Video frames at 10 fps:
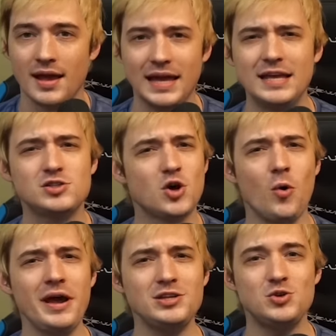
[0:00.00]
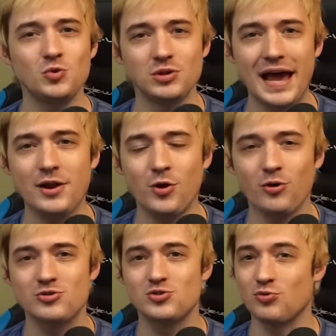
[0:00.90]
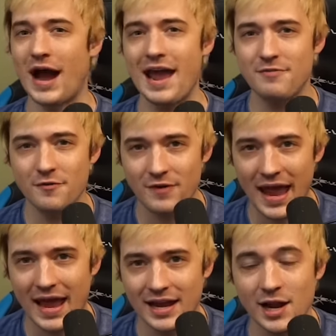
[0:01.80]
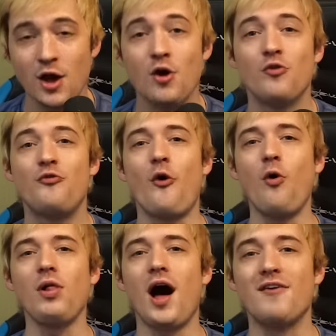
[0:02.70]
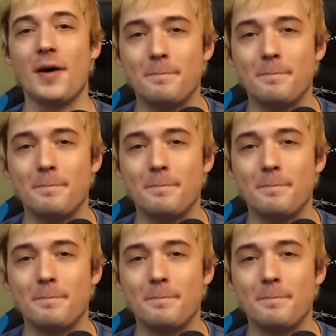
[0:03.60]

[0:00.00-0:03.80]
he's going to let her drive a van full of a